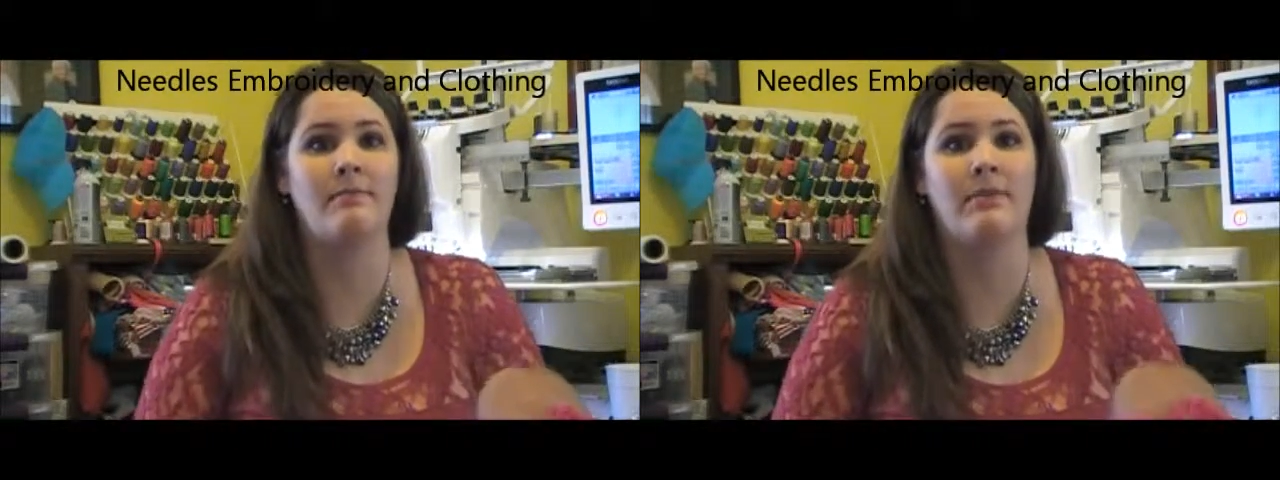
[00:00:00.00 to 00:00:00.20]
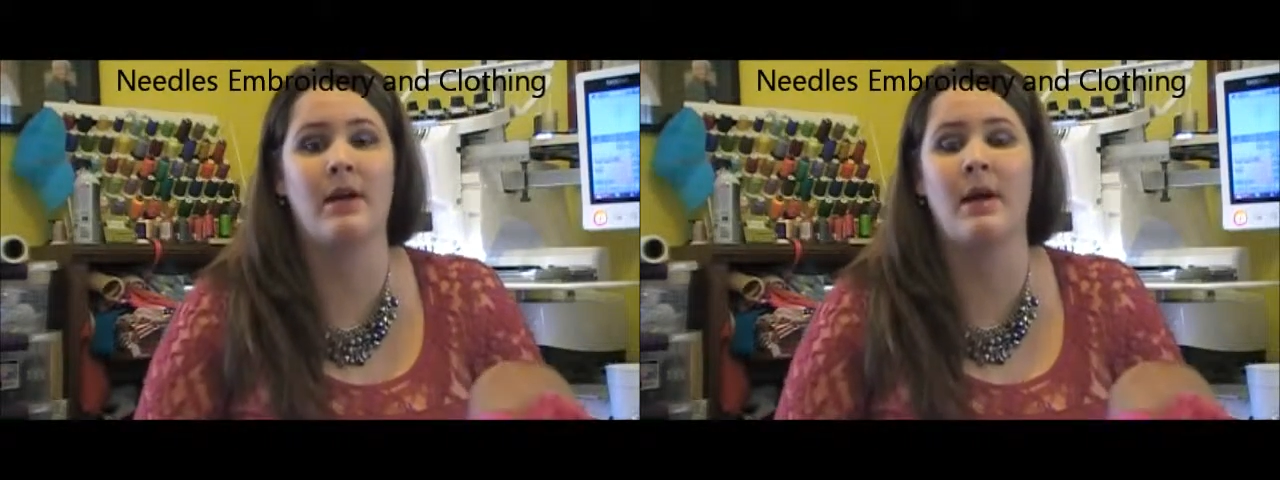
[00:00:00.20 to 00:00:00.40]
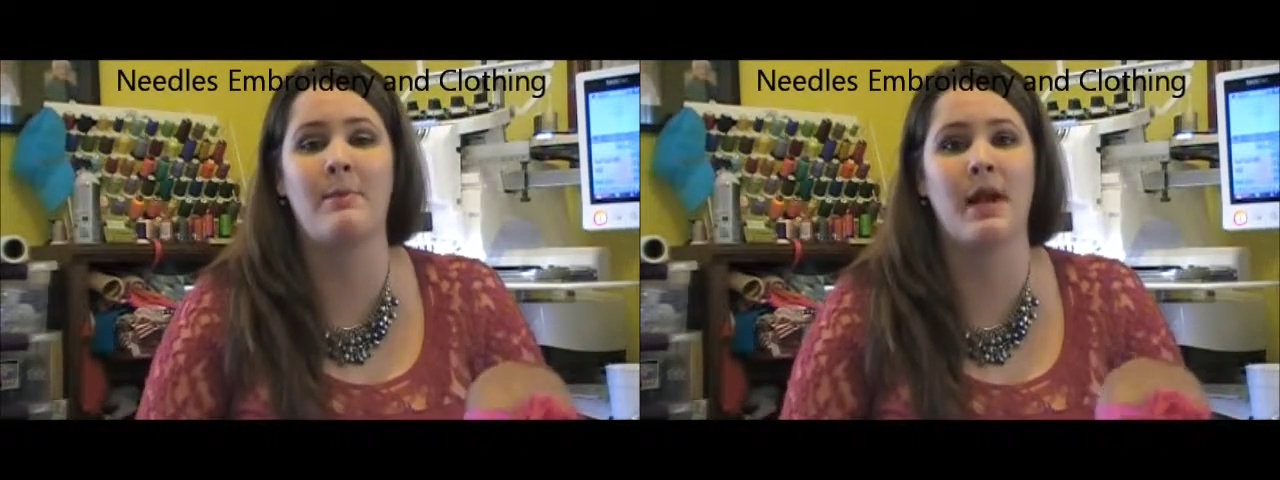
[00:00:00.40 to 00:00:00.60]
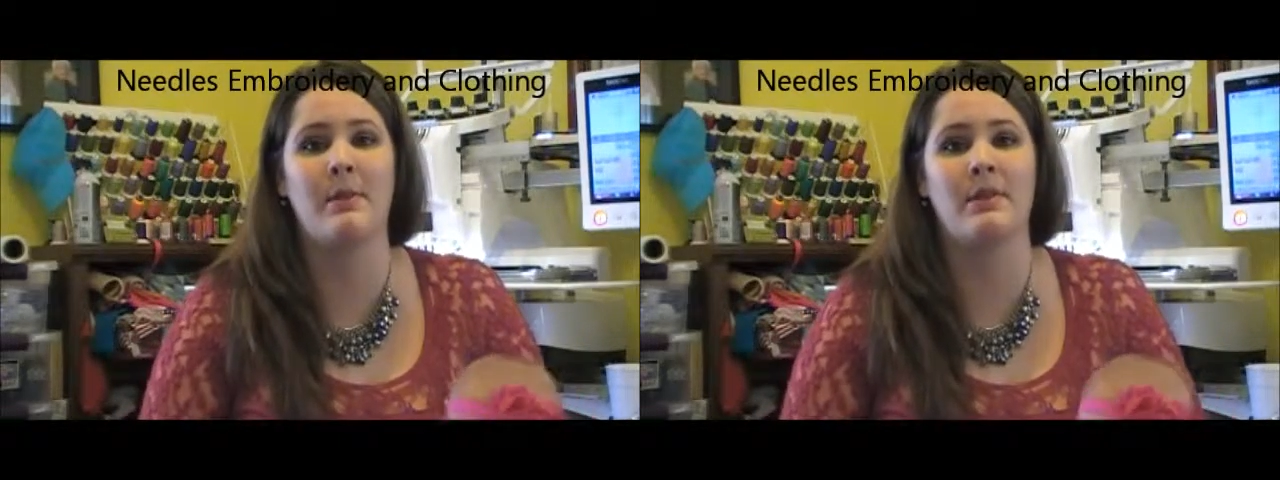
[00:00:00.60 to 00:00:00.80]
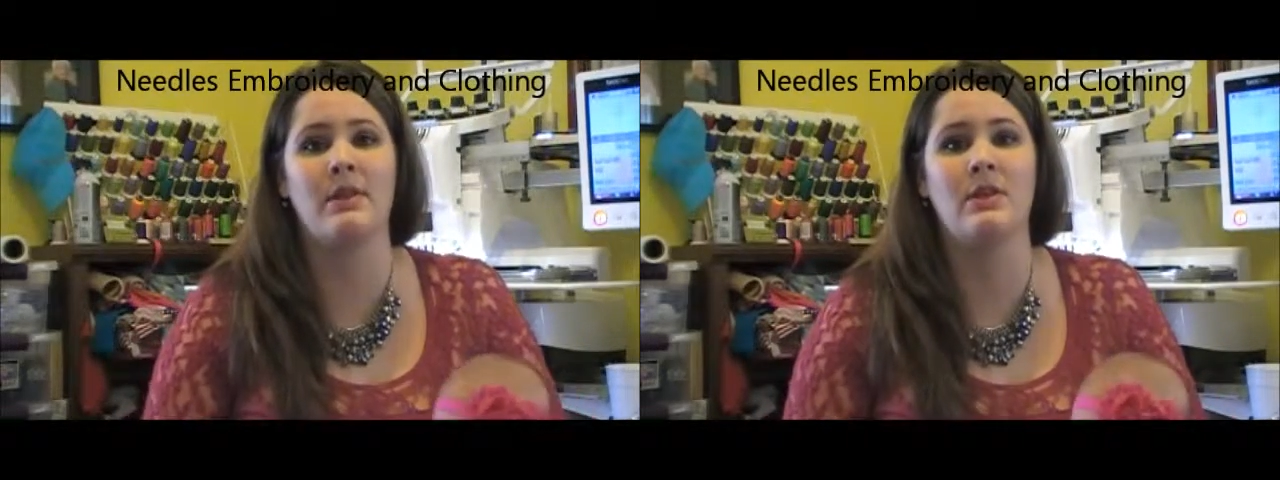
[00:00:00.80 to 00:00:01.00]
They're coming out
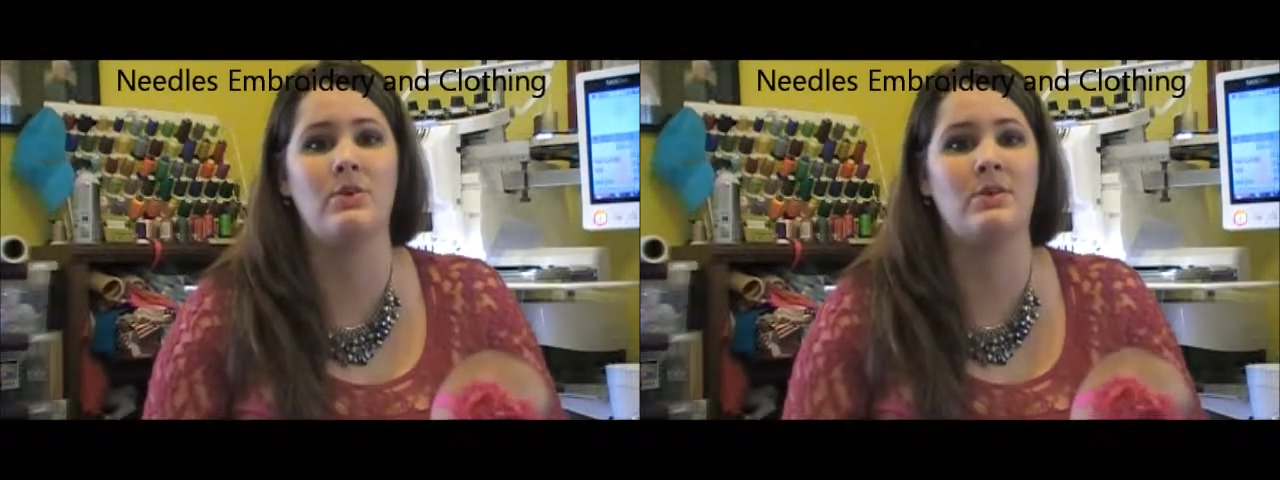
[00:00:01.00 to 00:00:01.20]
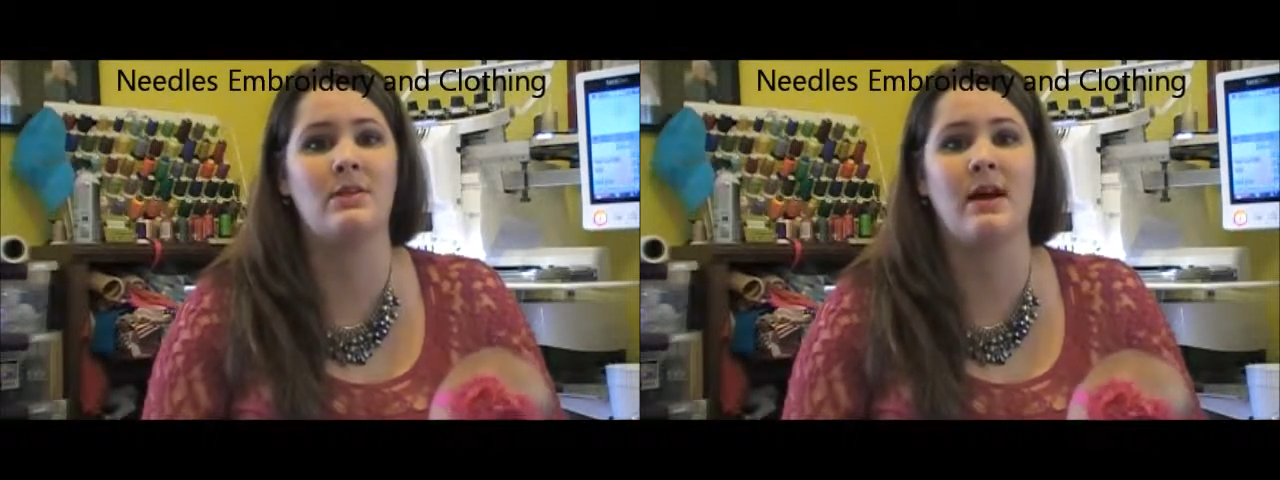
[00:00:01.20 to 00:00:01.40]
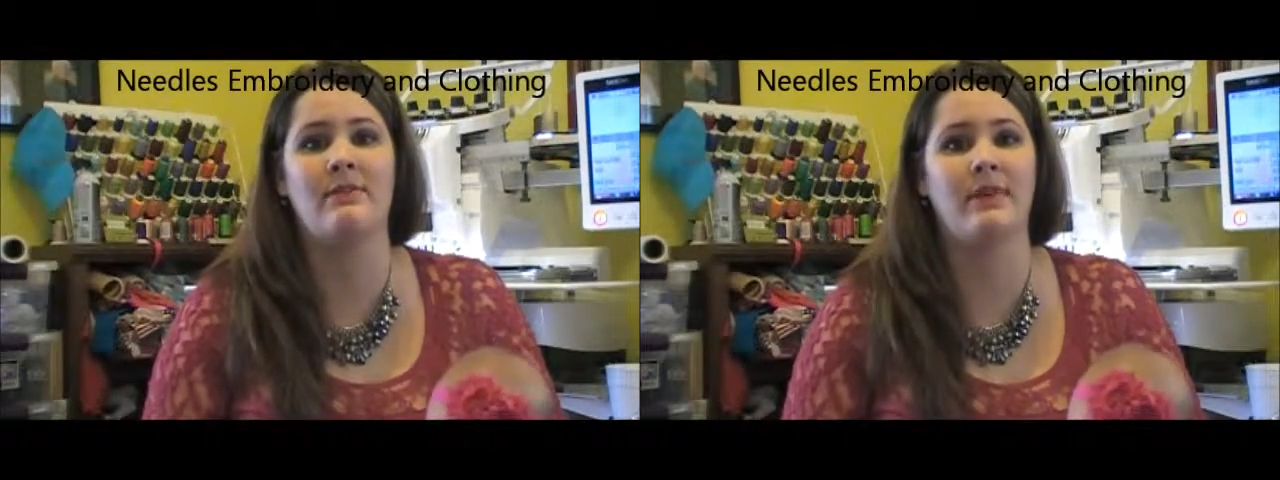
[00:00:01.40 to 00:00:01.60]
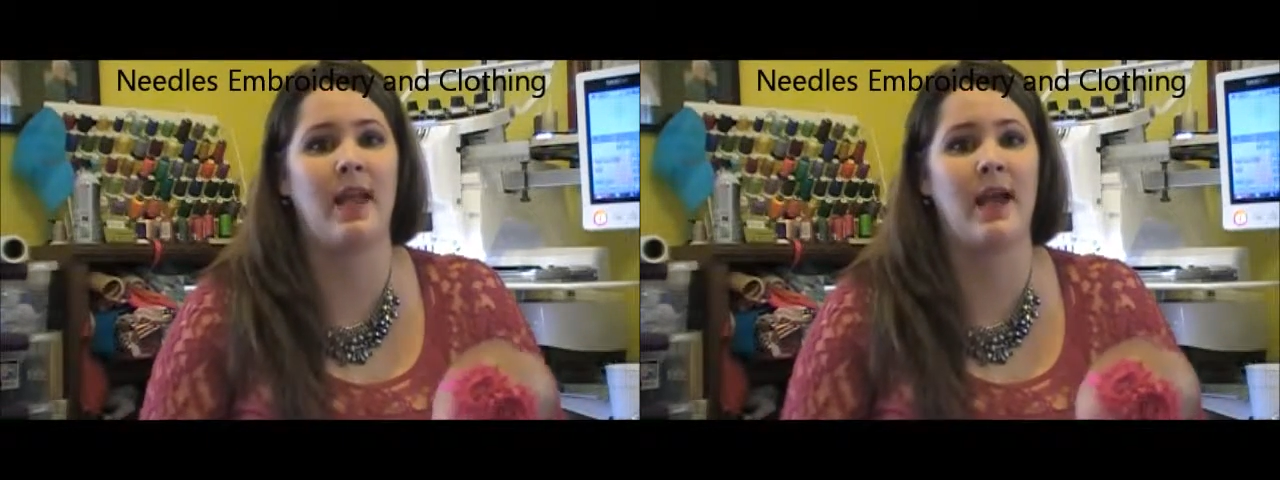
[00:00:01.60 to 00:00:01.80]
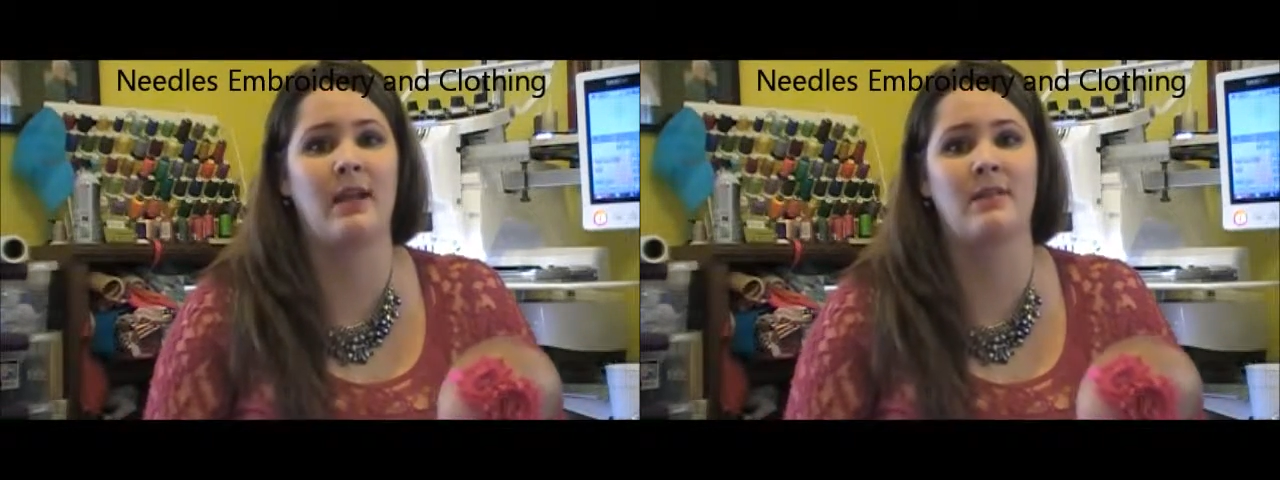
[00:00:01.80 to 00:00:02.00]
with new stuff and
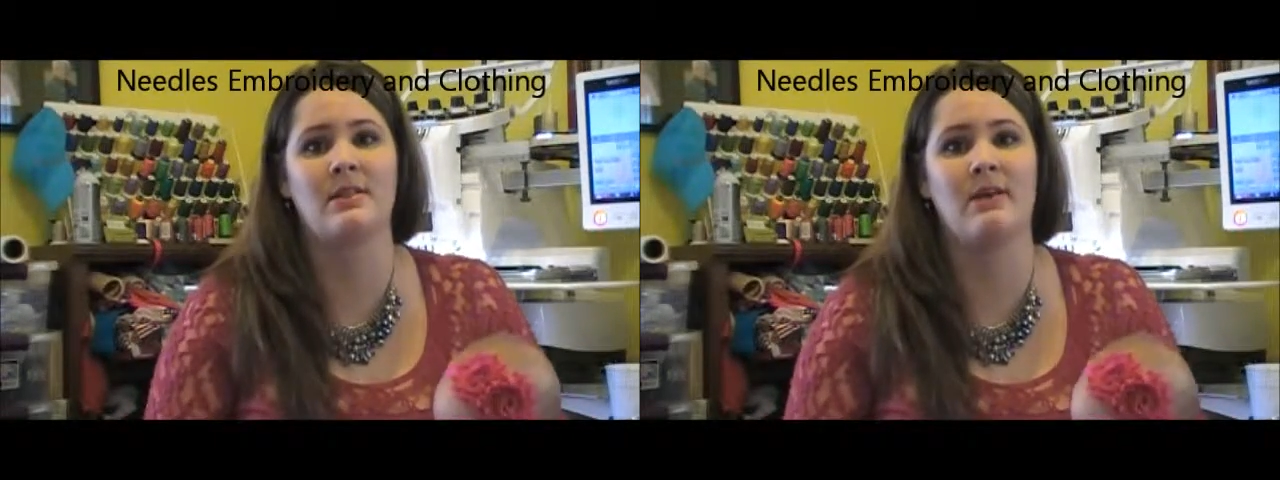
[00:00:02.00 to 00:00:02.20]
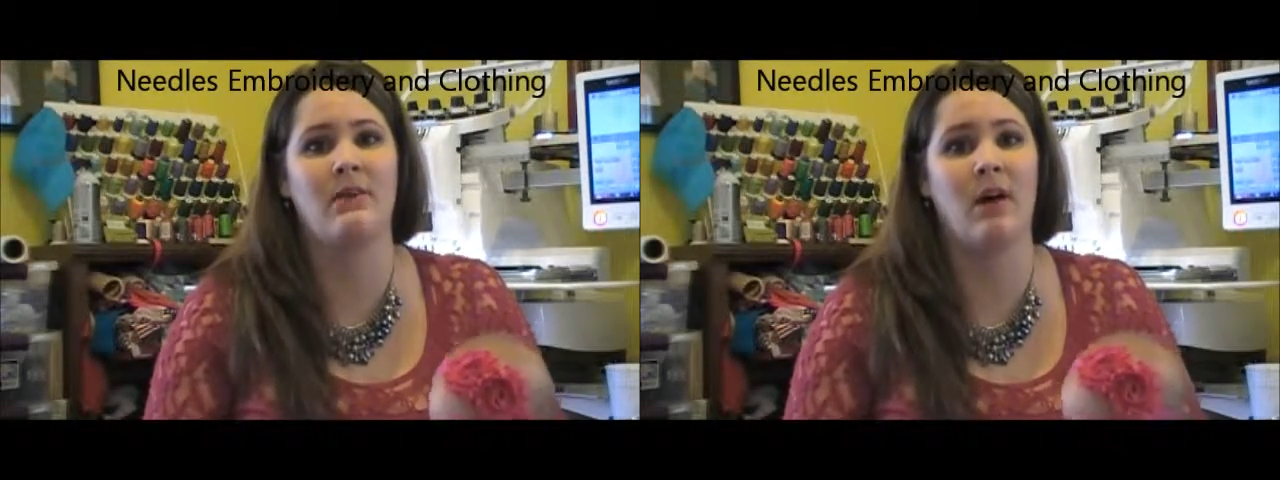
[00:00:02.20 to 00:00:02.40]
adding stuff